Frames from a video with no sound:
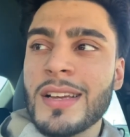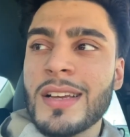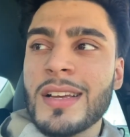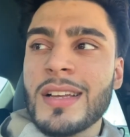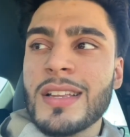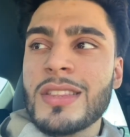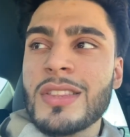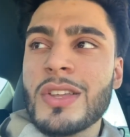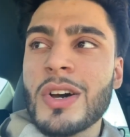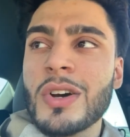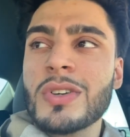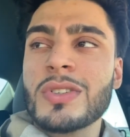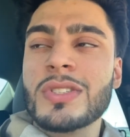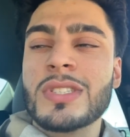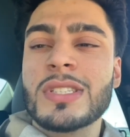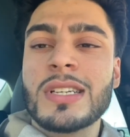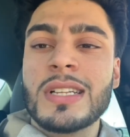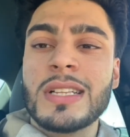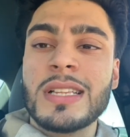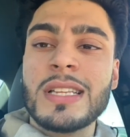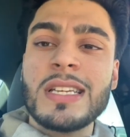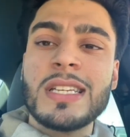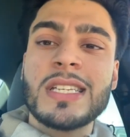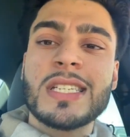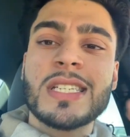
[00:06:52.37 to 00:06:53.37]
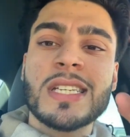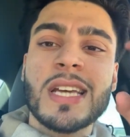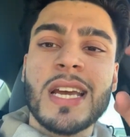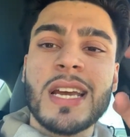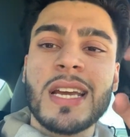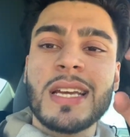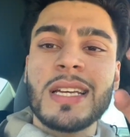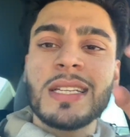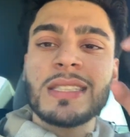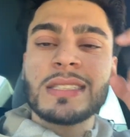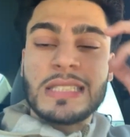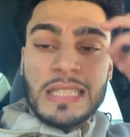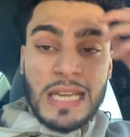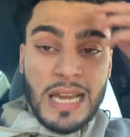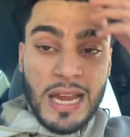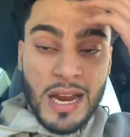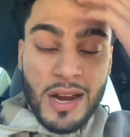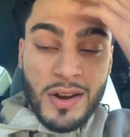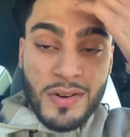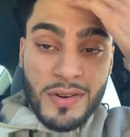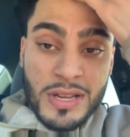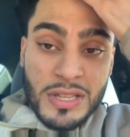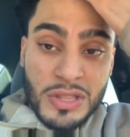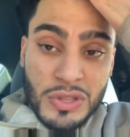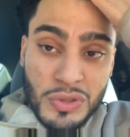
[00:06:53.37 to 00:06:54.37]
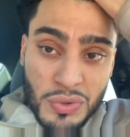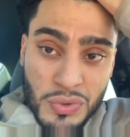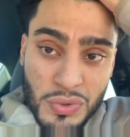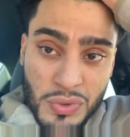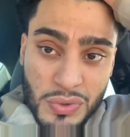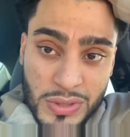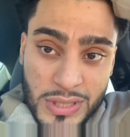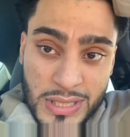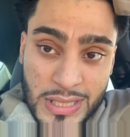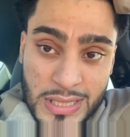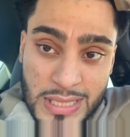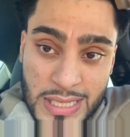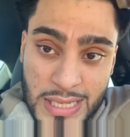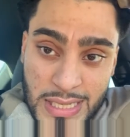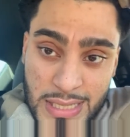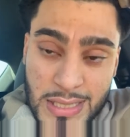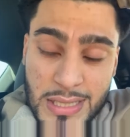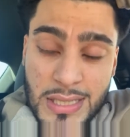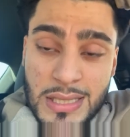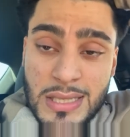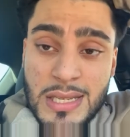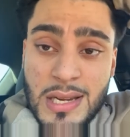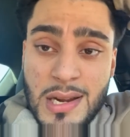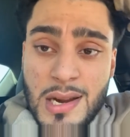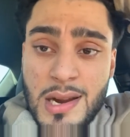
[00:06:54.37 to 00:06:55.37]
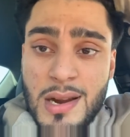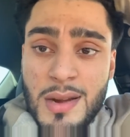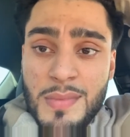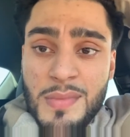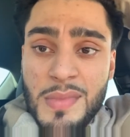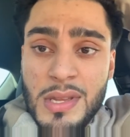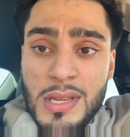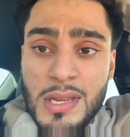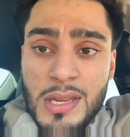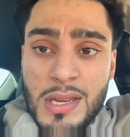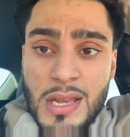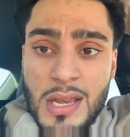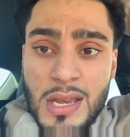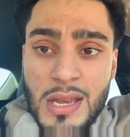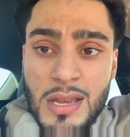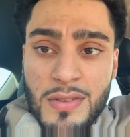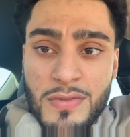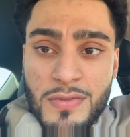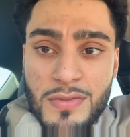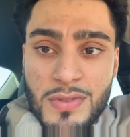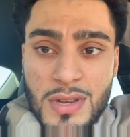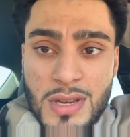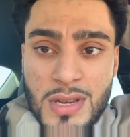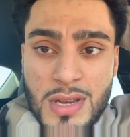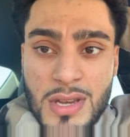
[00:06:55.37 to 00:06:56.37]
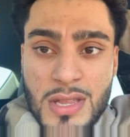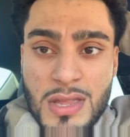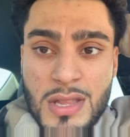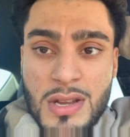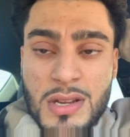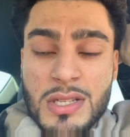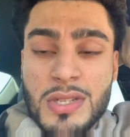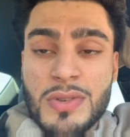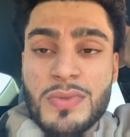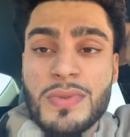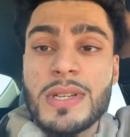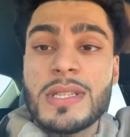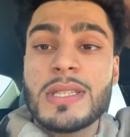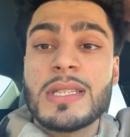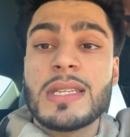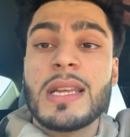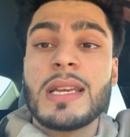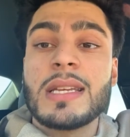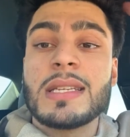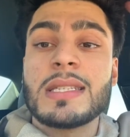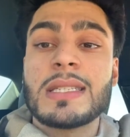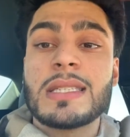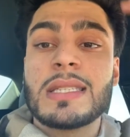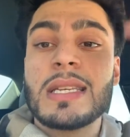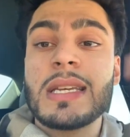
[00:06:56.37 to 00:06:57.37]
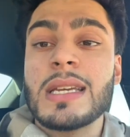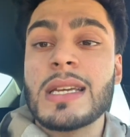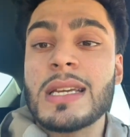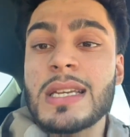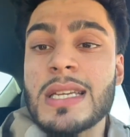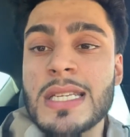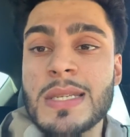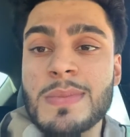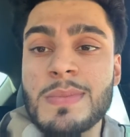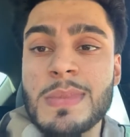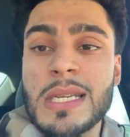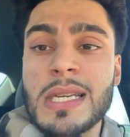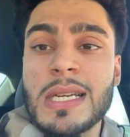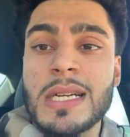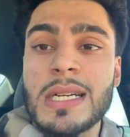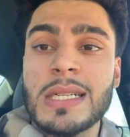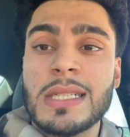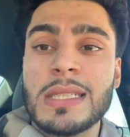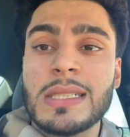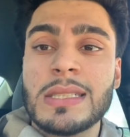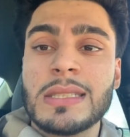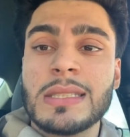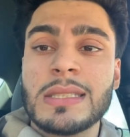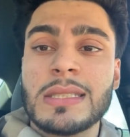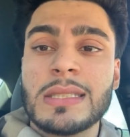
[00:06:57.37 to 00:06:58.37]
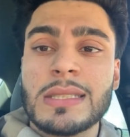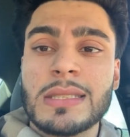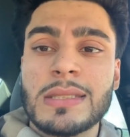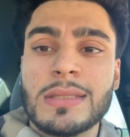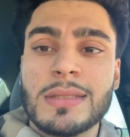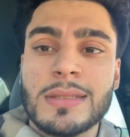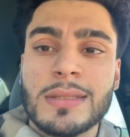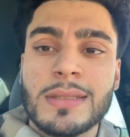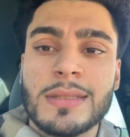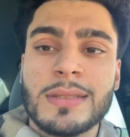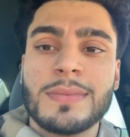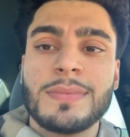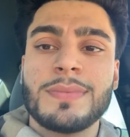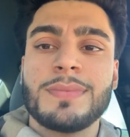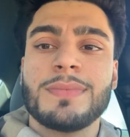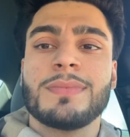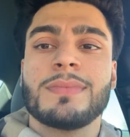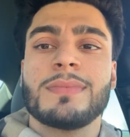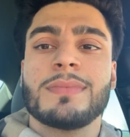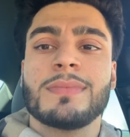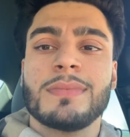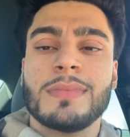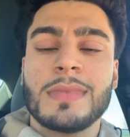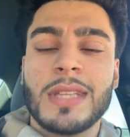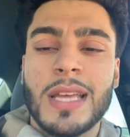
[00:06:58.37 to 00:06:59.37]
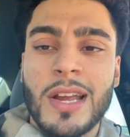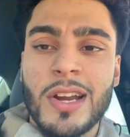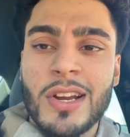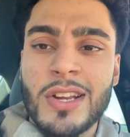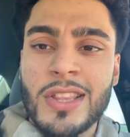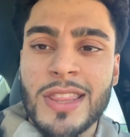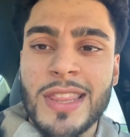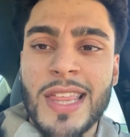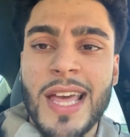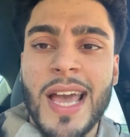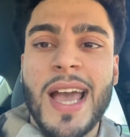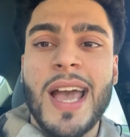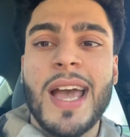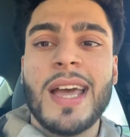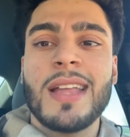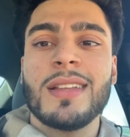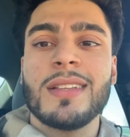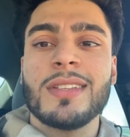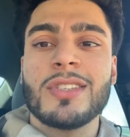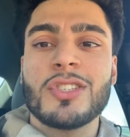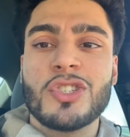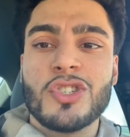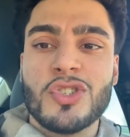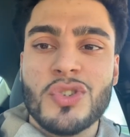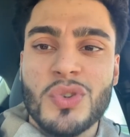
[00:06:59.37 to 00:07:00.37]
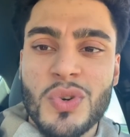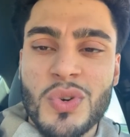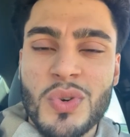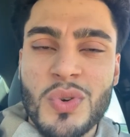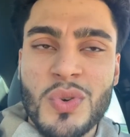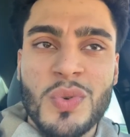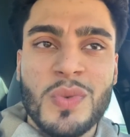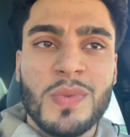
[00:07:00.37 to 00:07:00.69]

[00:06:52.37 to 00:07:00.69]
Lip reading: those cliches carry through the test of time, and there's a reason they stick, is because they're that true.